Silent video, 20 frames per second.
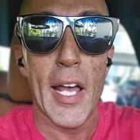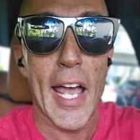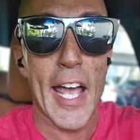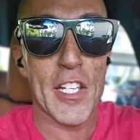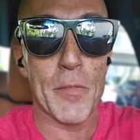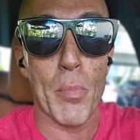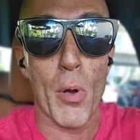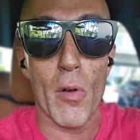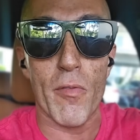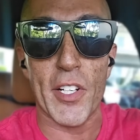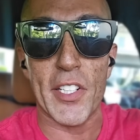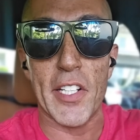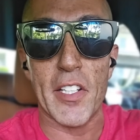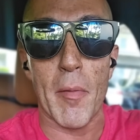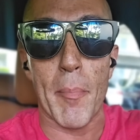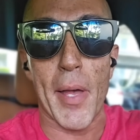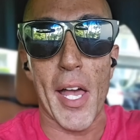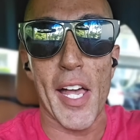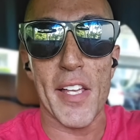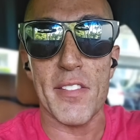as perfect in the
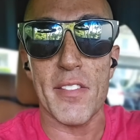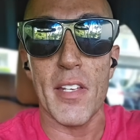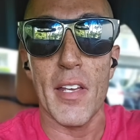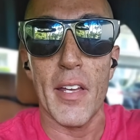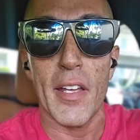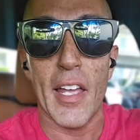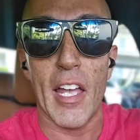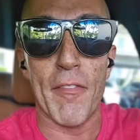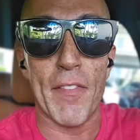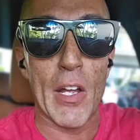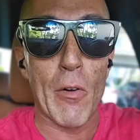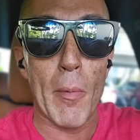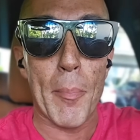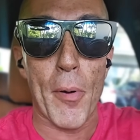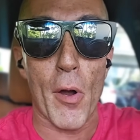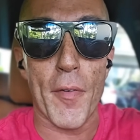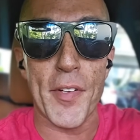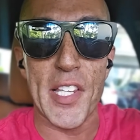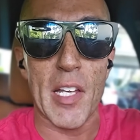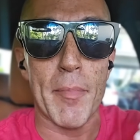past, if they were
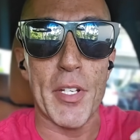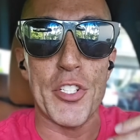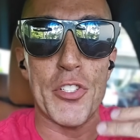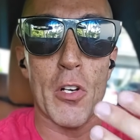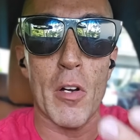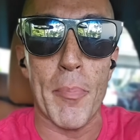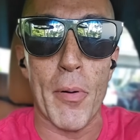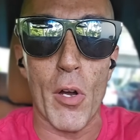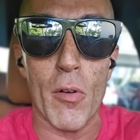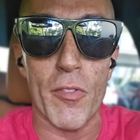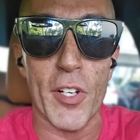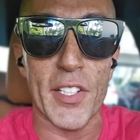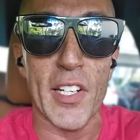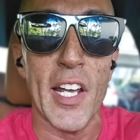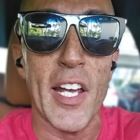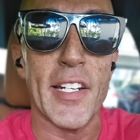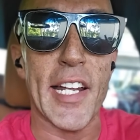perfect, that means you're perfect.